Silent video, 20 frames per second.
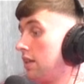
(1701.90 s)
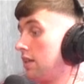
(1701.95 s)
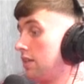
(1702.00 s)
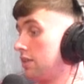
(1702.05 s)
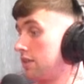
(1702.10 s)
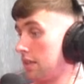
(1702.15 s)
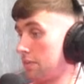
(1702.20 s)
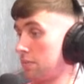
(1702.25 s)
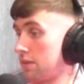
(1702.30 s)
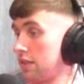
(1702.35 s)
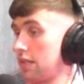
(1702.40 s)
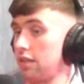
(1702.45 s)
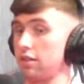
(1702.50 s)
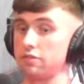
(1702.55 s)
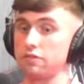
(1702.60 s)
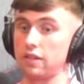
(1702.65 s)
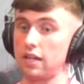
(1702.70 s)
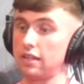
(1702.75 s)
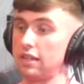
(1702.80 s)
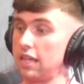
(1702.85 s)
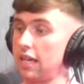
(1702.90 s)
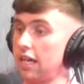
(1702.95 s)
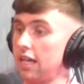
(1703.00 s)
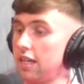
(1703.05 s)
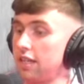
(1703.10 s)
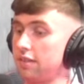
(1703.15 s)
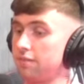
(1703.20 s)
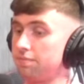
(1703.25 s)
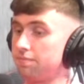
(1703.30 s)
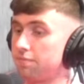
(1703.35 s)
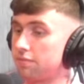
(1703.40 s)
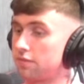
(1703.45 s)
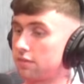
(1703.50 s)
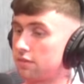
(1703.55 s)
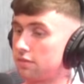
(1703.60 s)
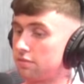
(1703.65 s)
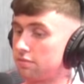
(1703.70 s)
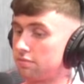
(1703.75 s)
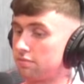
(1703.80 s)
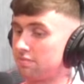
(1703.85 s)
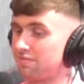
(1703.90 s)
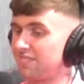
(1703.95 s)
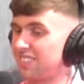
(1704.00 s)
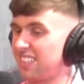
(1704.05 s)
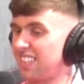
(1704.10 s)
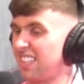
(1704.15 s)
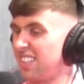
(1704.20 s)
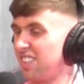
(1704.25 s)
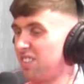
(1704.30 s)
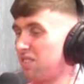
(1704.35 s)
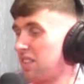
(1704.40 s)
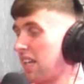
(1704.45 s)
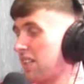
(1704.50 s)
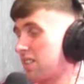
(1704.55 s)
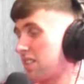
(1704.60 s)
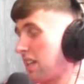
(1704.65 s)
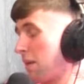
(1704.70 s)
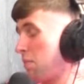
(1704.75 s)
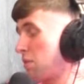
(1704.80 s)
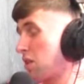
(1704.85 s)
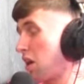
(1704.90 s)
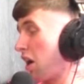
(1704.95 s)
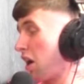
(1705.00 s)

shit myself, and then, you know, that, that was